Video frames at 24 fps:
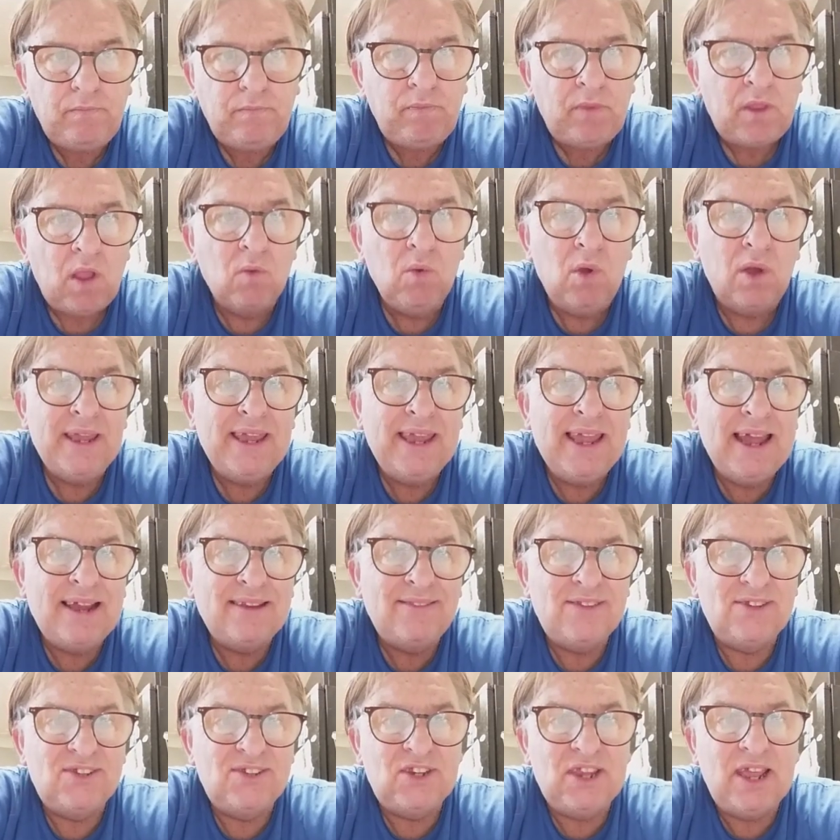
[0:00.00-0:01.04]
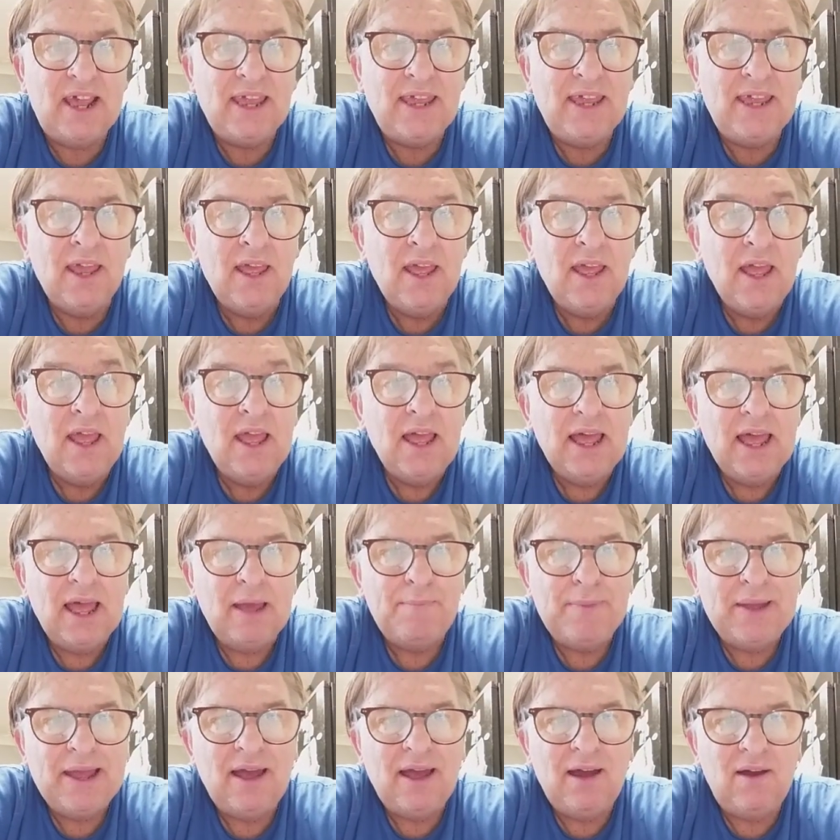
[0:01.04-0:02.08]
what he had to say
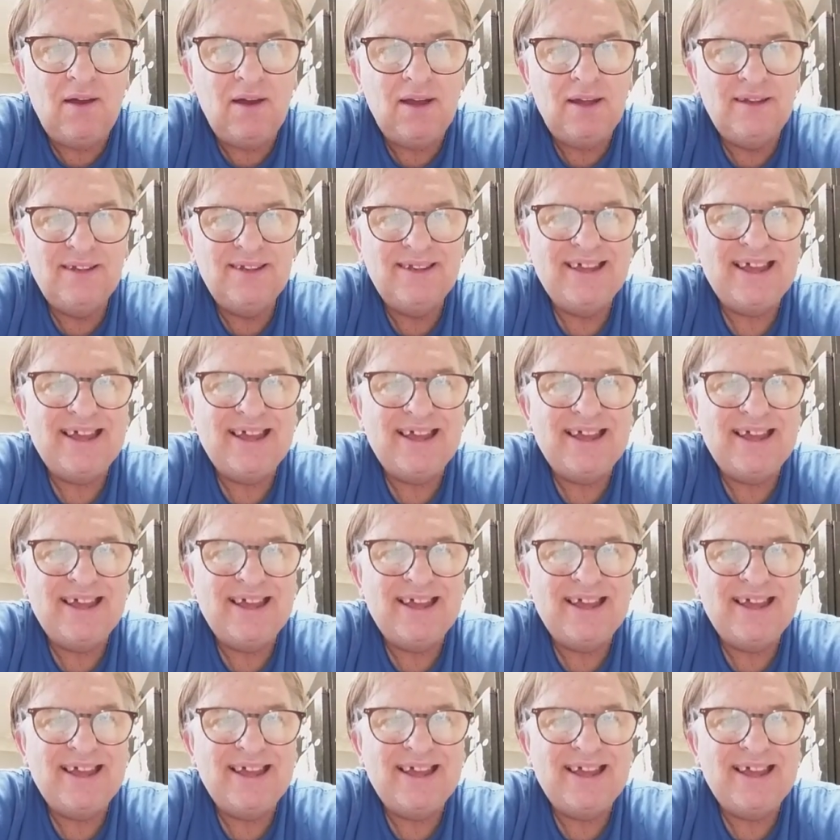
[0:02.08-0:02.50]
about